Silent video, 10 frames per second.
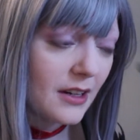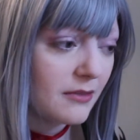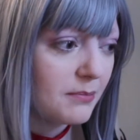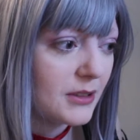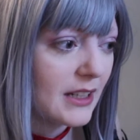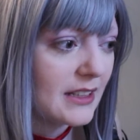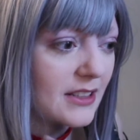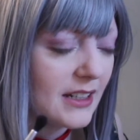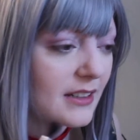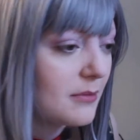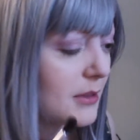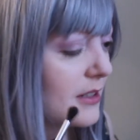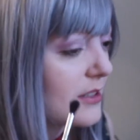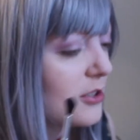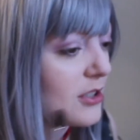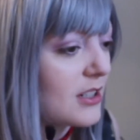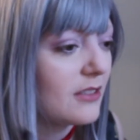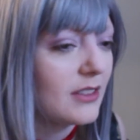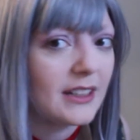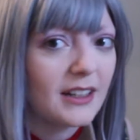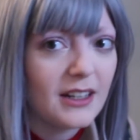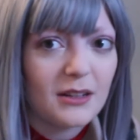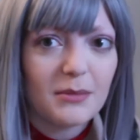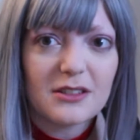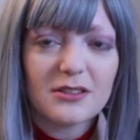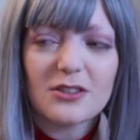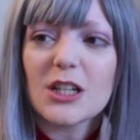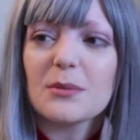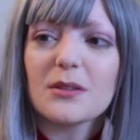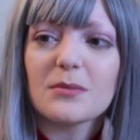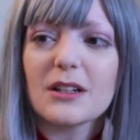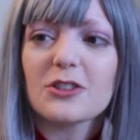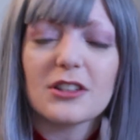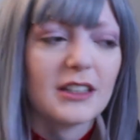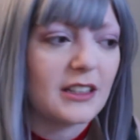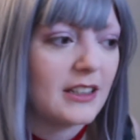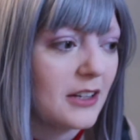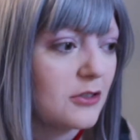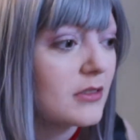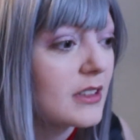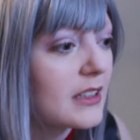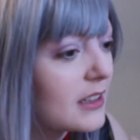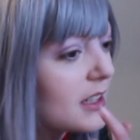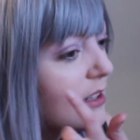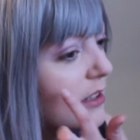of blending, because it just kind of like based on the shape of the brush, it like naturally